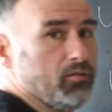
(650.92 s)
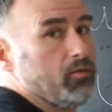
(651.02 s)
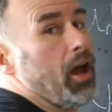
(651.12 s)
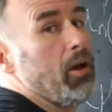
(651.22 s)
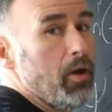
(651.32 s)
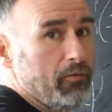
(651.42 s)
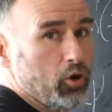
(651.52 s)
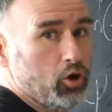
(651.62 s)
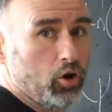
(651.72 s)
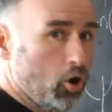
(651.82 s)
however,
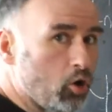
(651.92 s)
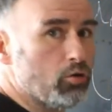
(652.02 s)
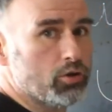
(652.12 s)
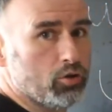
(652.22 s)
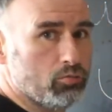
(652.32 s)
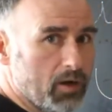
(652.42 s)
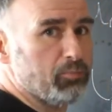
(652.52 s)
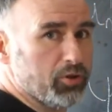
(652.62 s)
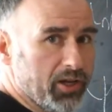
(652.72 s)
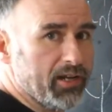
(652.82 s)
could also
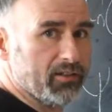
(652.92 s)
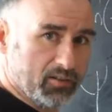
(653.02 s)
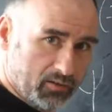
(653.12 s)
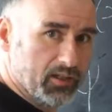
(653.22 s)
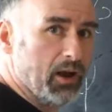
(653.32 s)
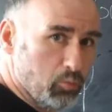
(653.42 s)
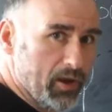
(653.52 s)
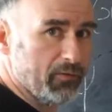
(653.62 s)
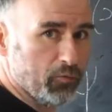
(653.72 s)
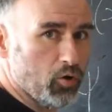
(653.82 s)
represent that
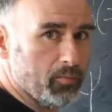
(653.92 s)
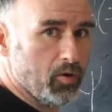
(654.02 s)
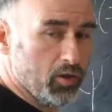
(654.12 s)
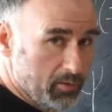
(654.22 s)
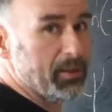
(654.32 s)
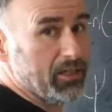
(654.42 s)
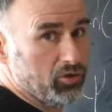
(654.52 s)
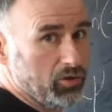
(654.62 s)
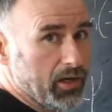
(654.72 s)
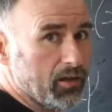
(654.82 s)
waveform on the bass
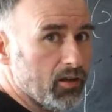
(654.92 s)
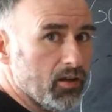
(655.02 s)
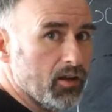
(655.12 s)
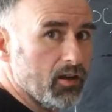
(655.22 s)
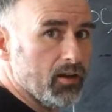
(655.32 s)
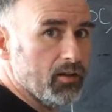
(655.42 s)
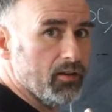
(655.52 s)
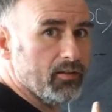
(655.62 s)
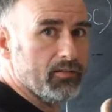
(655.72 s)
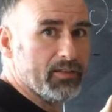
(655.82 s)
string.
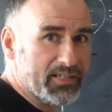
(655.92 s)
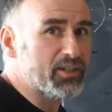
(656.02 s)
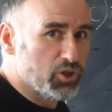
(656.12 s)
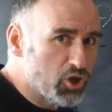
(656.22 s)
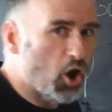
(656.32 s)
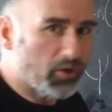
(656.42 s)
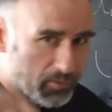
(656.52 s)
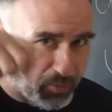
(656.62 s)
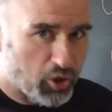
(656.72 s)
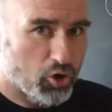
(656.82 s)
This is not a
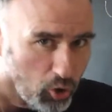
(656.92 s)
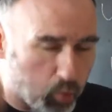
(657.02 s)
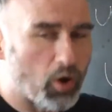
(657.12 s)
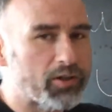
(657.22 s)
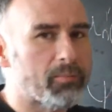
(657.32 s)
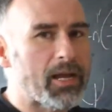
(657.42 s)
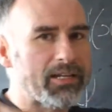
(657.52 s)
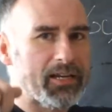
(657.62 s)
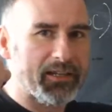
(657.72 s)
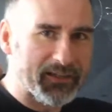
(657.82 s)
pure quantum
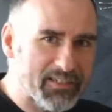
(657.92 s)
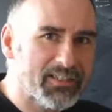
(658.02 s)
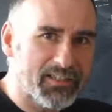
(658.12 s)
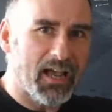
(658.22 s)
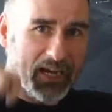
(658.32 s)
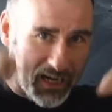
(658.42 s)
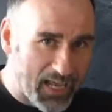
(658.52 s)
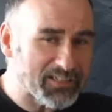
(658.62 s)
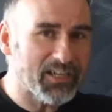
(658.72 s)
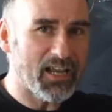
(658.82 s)
idea. This is a
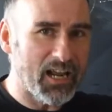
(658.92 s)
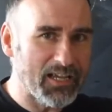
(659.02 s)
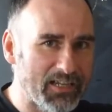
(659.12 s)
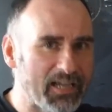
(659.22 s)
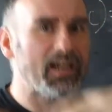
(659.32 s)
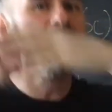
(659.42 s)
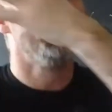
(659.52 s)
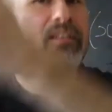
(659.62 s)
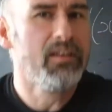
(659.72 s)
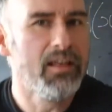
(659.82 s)
classical idea
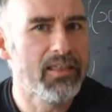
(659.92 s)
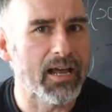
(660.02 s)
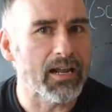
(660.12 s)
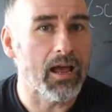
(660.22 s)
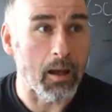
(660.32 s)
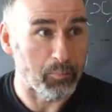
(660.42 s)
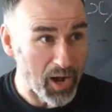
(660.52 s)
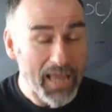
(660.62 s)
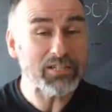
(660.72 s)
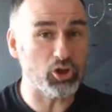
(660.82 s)
that
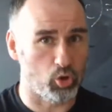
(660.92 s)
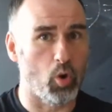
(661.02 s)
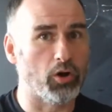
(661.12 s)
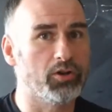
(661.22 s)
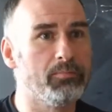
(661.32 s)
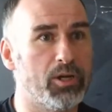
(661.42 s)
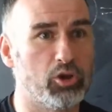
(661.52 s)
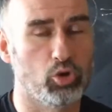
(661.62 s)
applies to quantum because